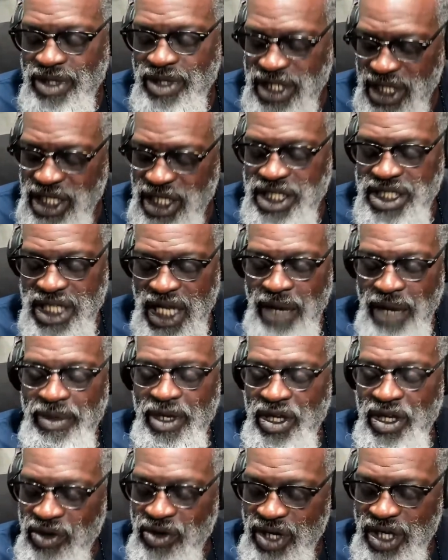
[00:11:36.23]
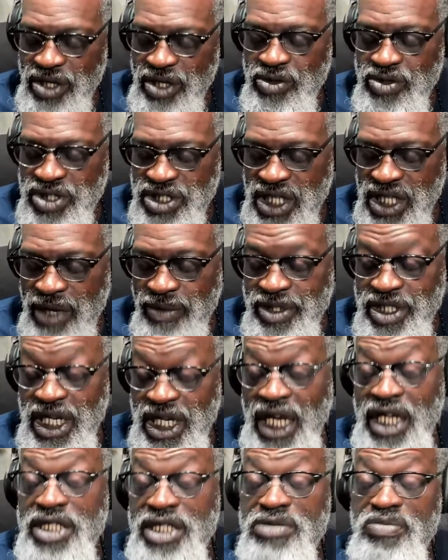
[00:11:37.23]
is a good time to get on the Goose Cyber
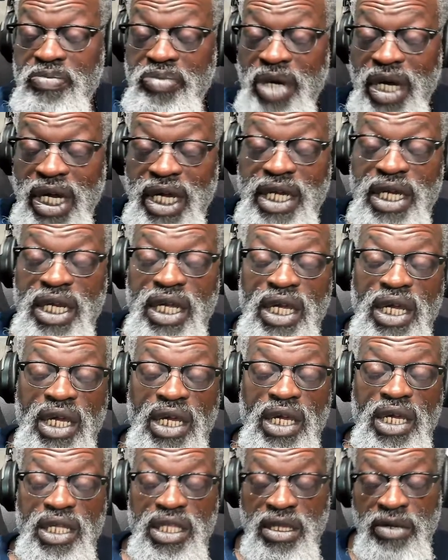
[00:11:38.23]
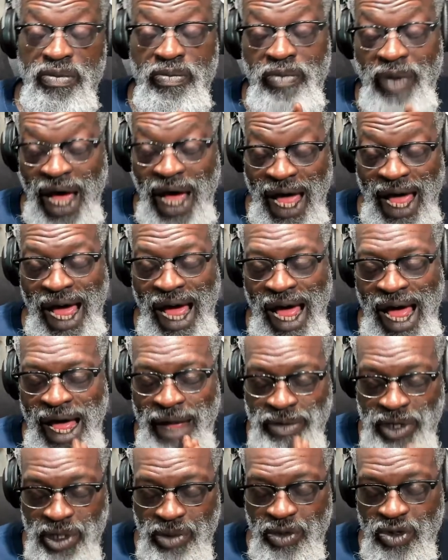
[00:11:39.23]
Challenge, but the
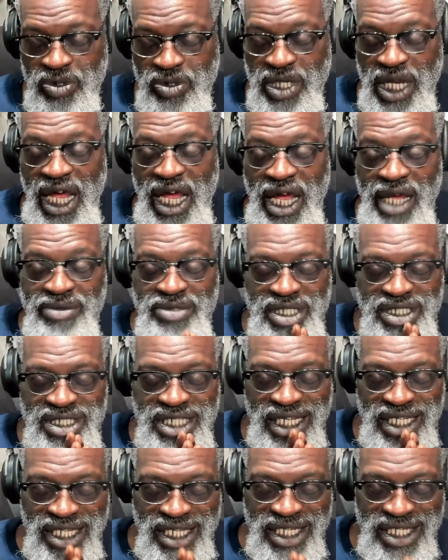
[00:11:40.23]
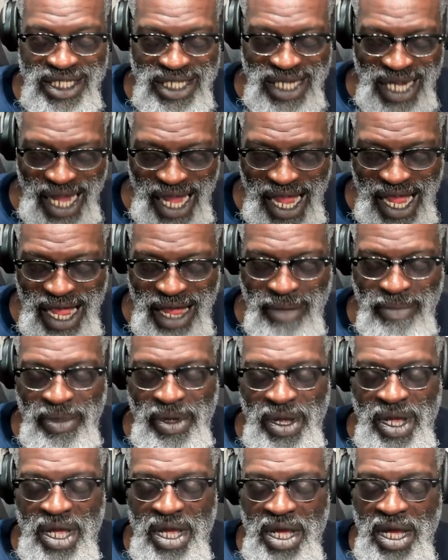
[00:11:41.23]
optimal times is at the top
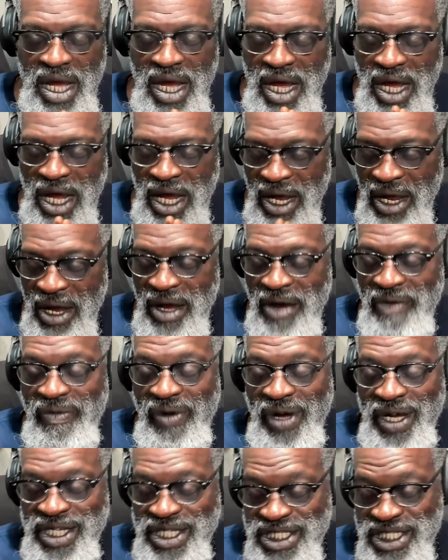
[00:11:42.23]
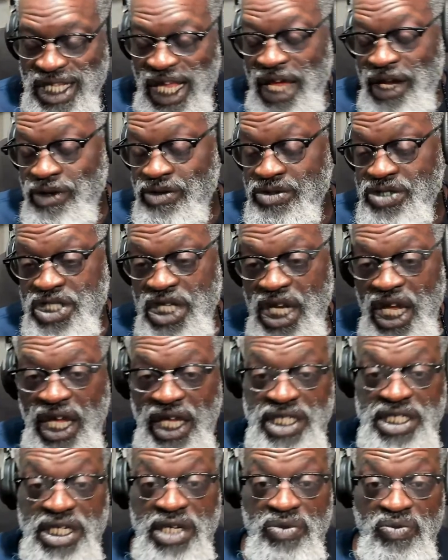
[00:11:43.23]
of a cycle
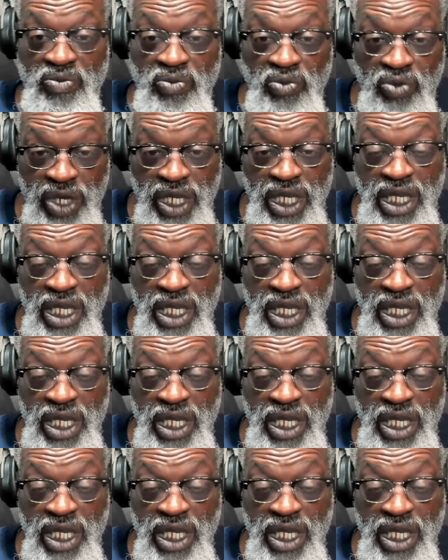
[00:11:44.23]
change. And